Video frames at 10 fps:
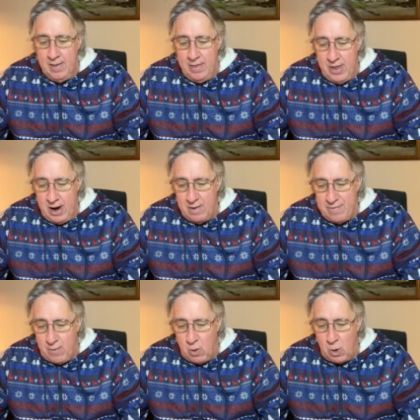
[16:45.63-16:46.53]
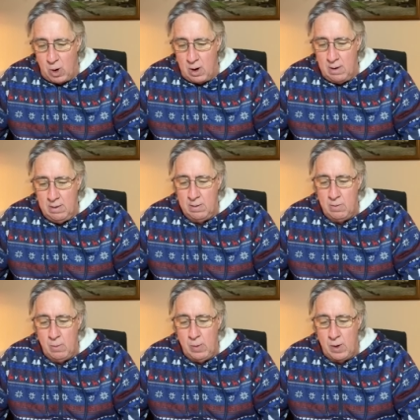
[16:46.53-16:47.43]
Therefore,
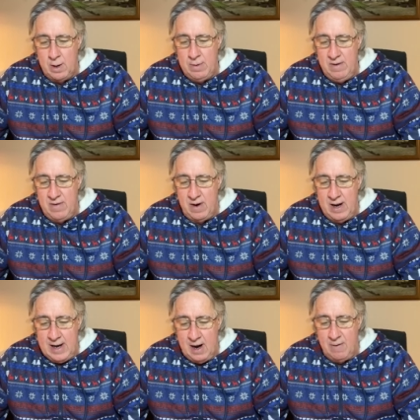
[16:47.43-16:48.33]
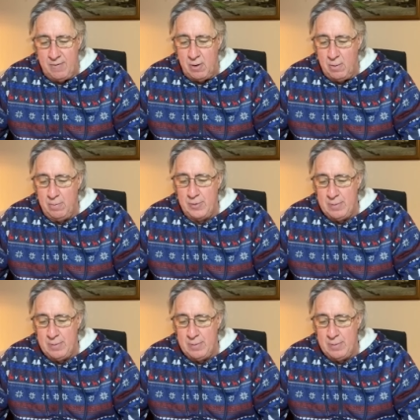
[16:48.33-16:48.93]
we want to be very careful